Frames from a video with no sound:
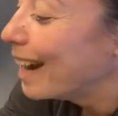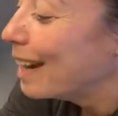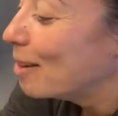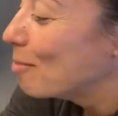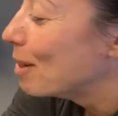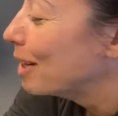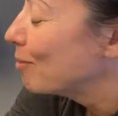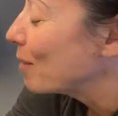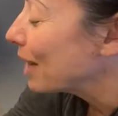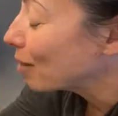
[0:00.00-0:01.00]
And
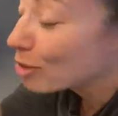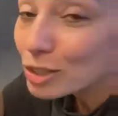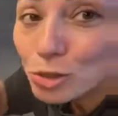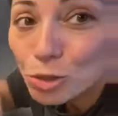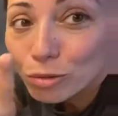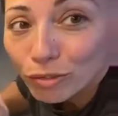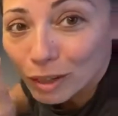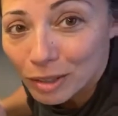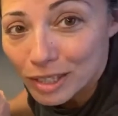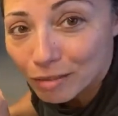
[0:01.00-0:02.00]
I've got two
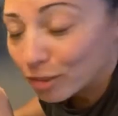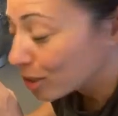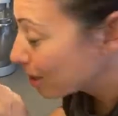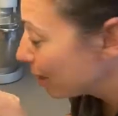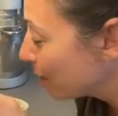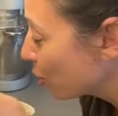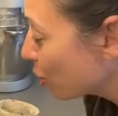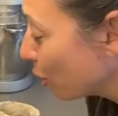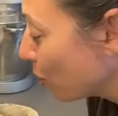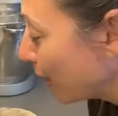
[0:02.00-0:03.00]
flours. I've got a
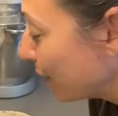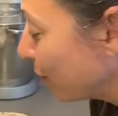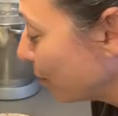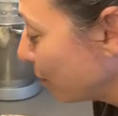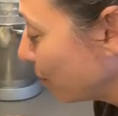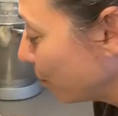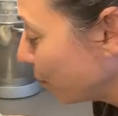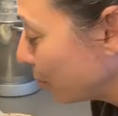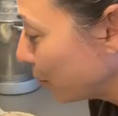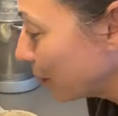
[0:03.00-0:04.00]
strong white
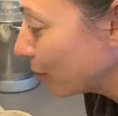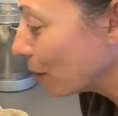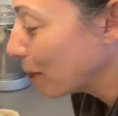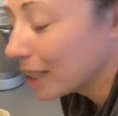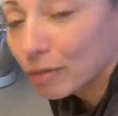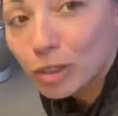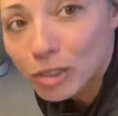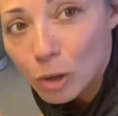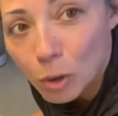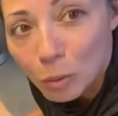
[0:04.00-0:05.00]
bread flour and I've got
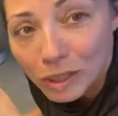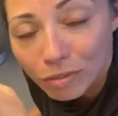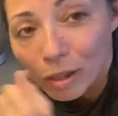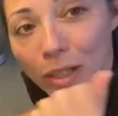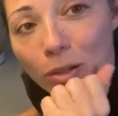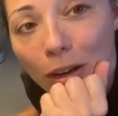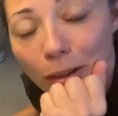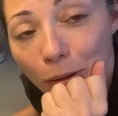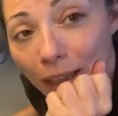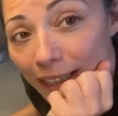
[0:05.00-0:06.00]
a whole wheat flour. So
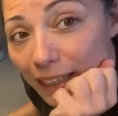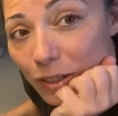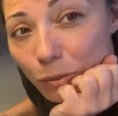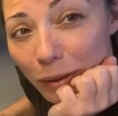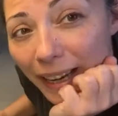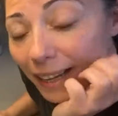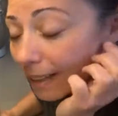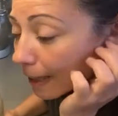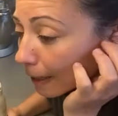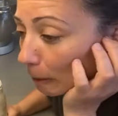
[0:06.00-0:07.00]
I'd like to
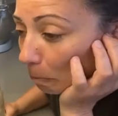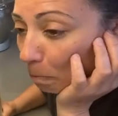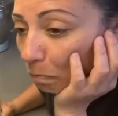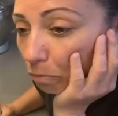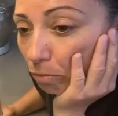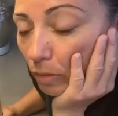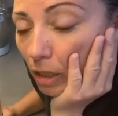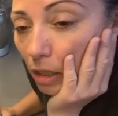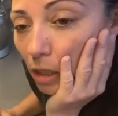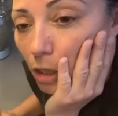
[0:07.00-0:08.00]
bake,
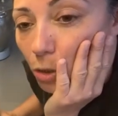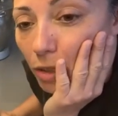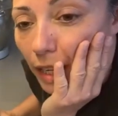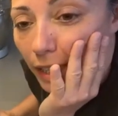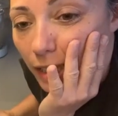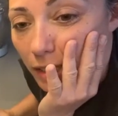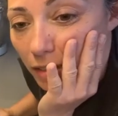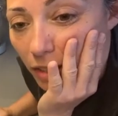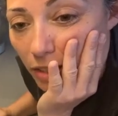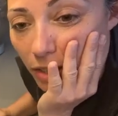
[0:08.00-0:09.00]
today is
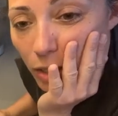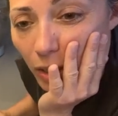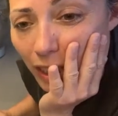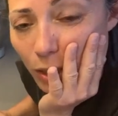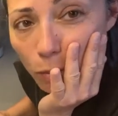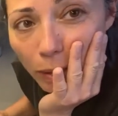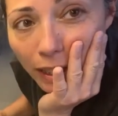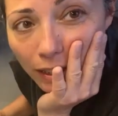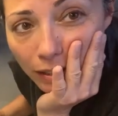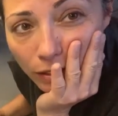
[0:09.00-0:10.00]
Thursday, so I'd like to
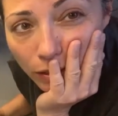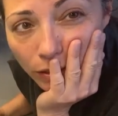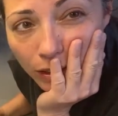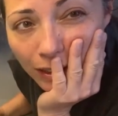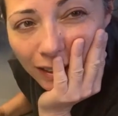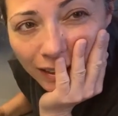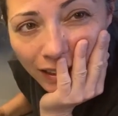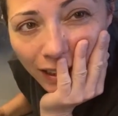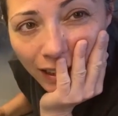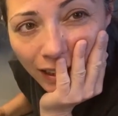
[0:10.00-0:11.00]
bake
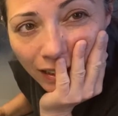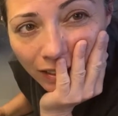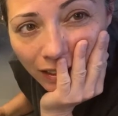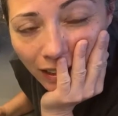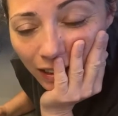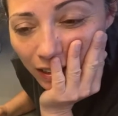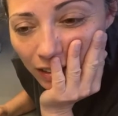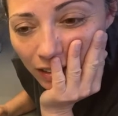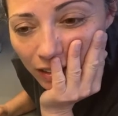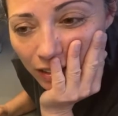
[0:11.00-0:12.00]
Saturday, I think,
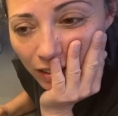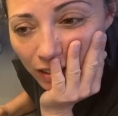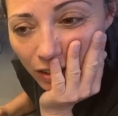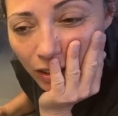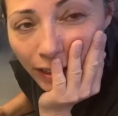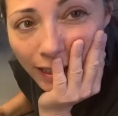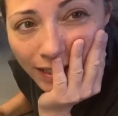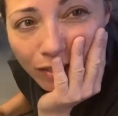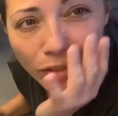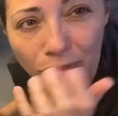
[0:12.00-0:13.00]
or
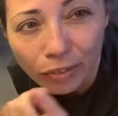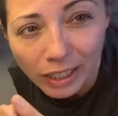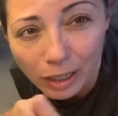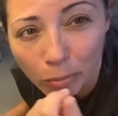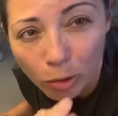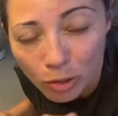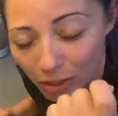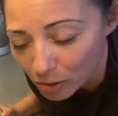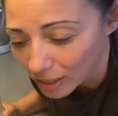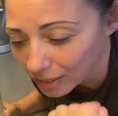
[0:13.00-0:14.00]
else even Friday, because
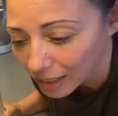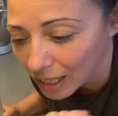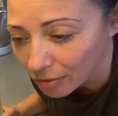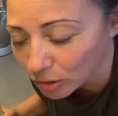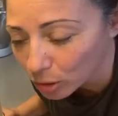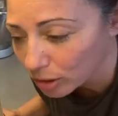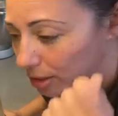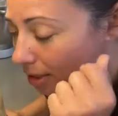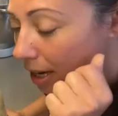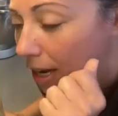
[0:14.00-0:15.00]
Saturday I have the course.